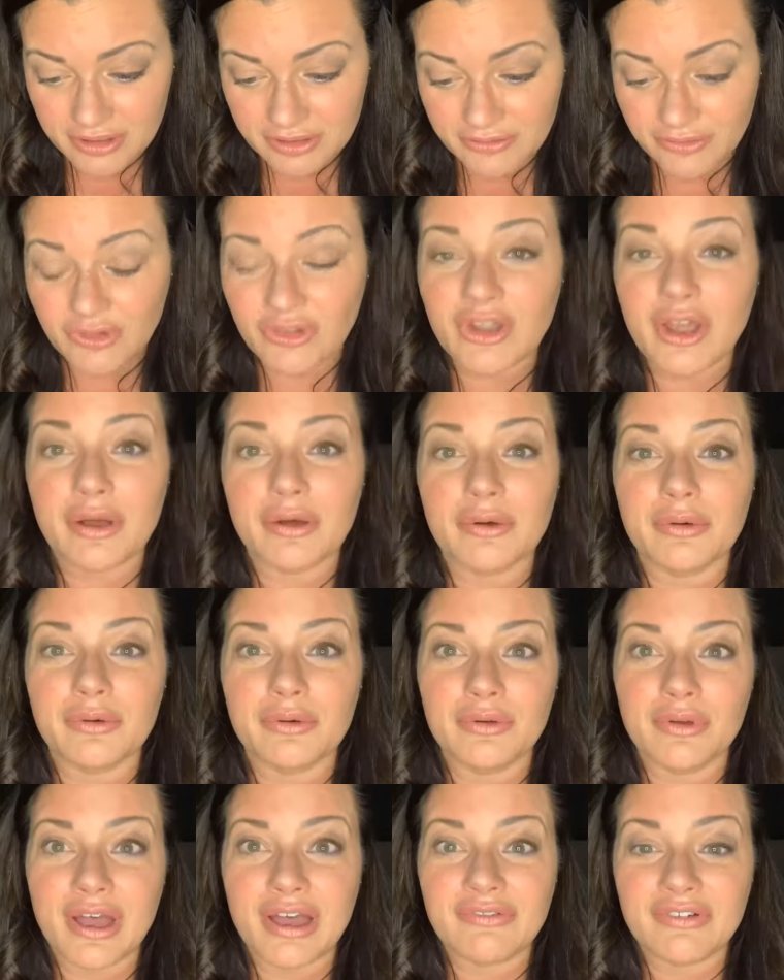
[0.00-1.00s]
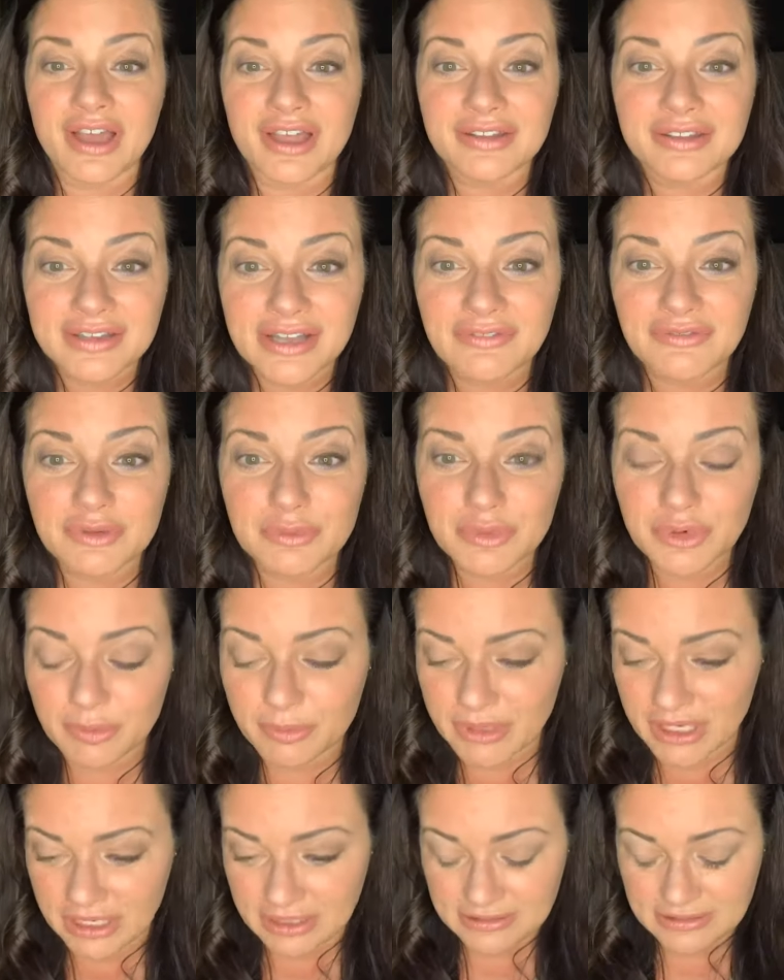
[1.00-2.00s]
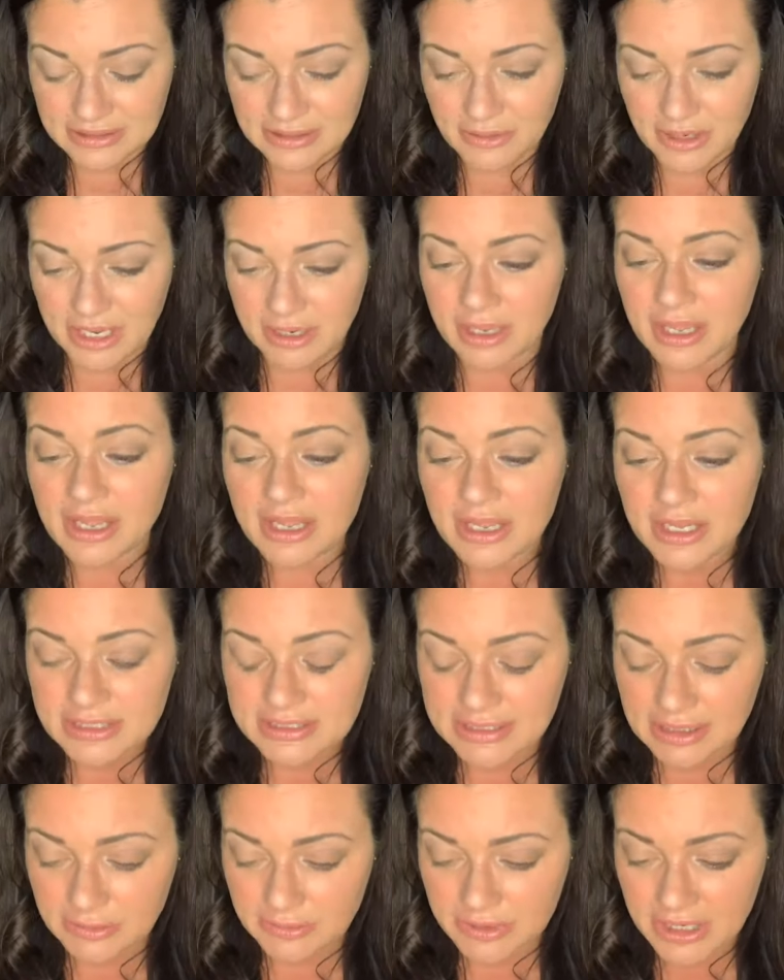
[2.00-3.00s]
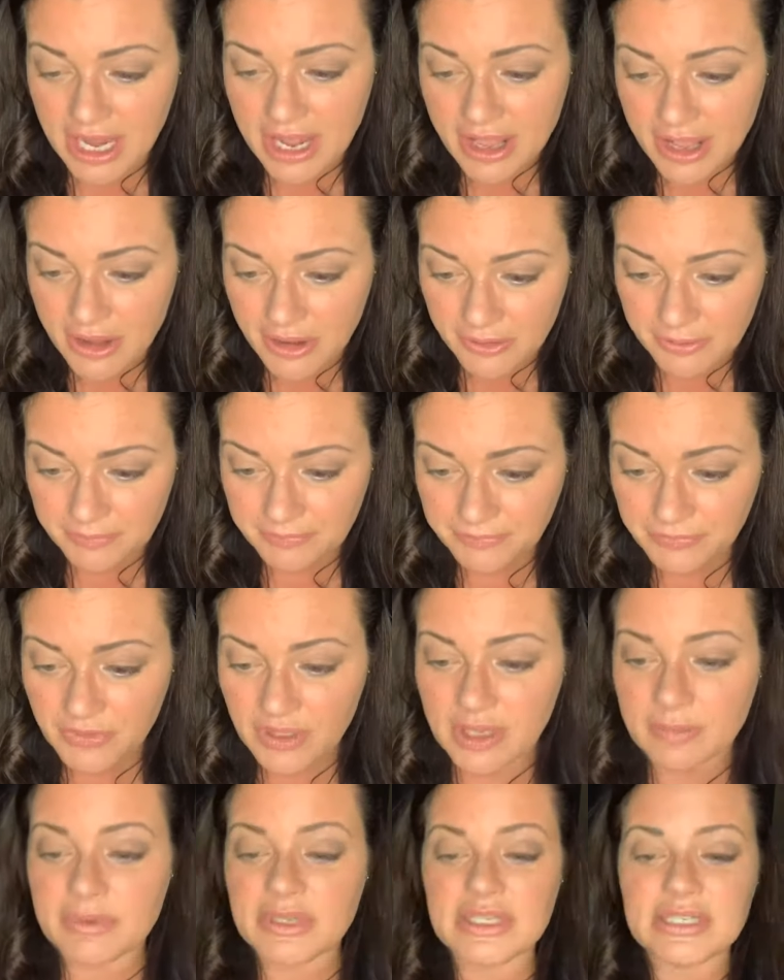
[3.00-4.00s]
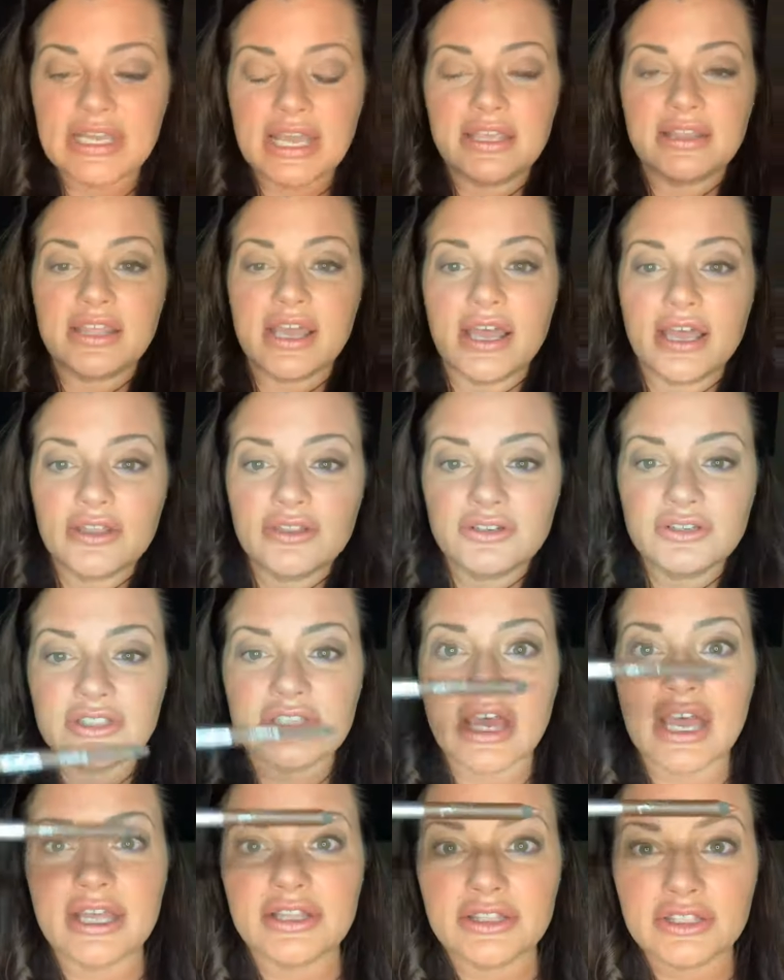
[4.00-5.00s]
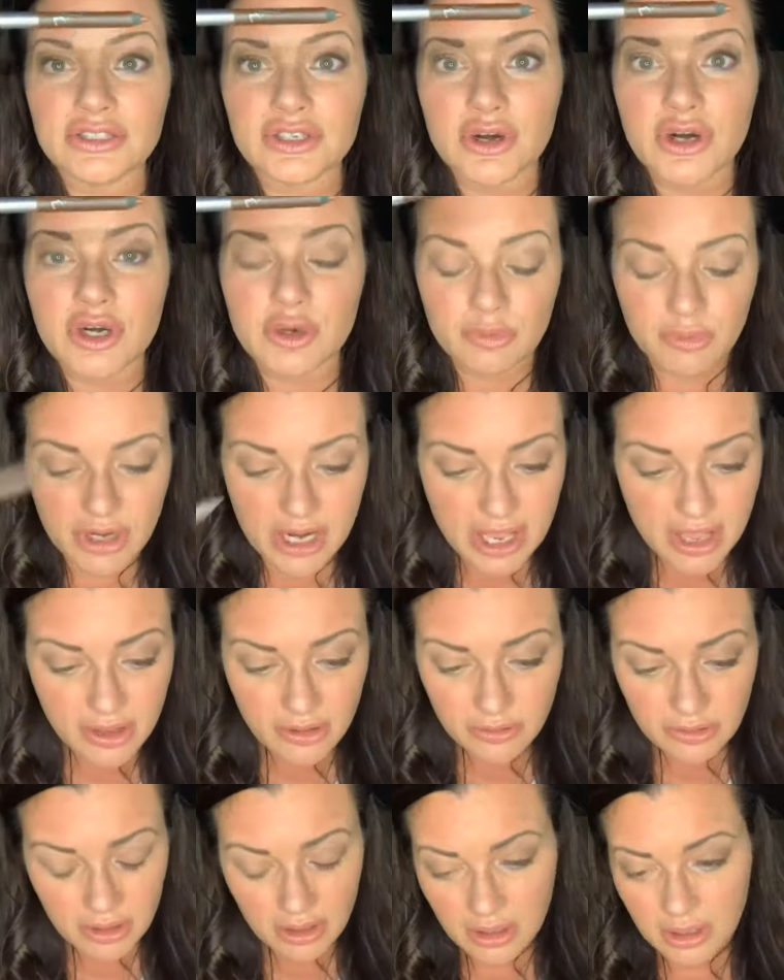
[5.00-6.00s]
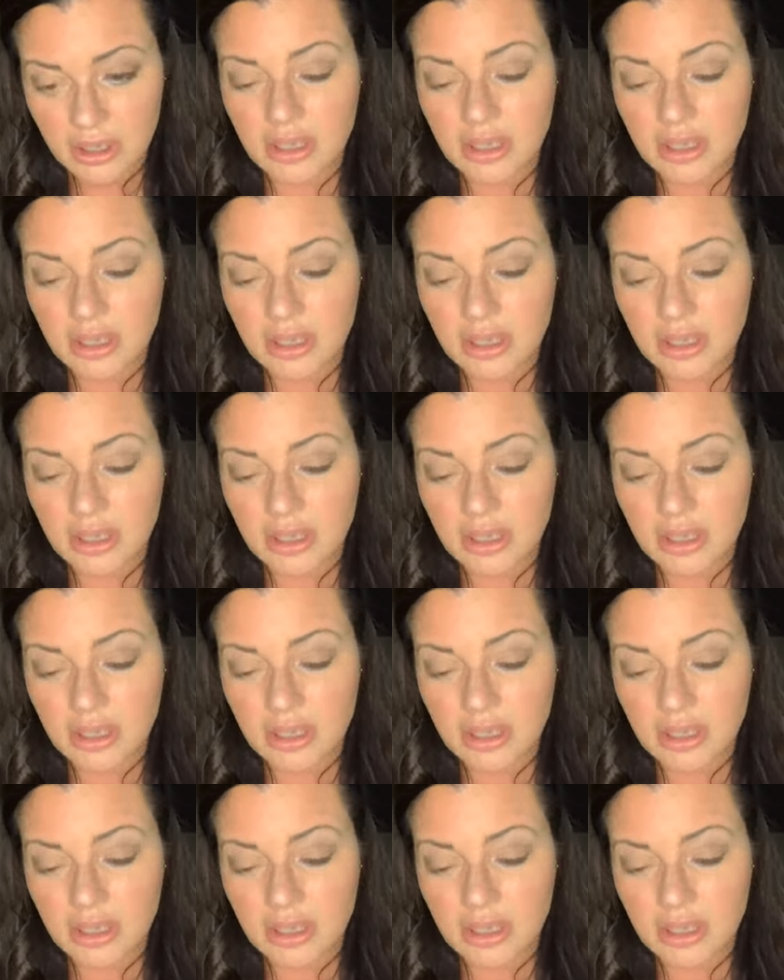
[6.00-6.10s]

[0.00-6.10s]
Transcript: So I've got seven more minutes. Okay, so now I'm going to take the other side, the dark brown,